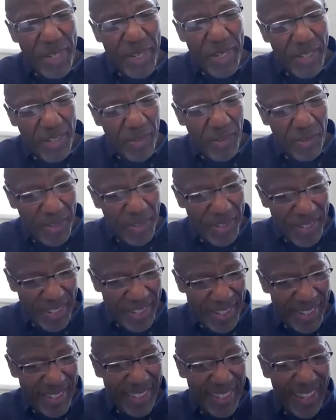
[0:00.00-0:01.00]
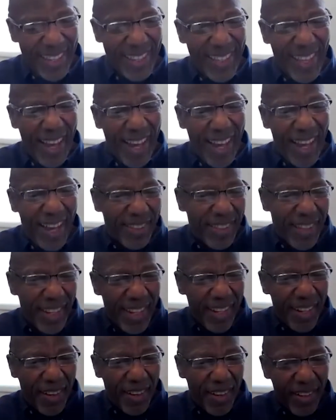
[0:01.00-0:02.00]
resources and how
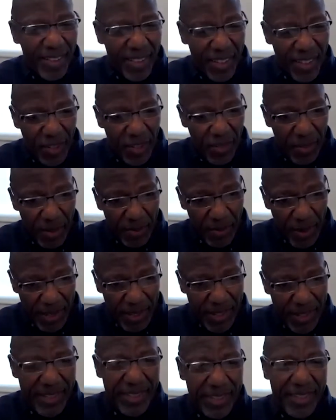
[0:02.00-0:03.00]
they are distributed.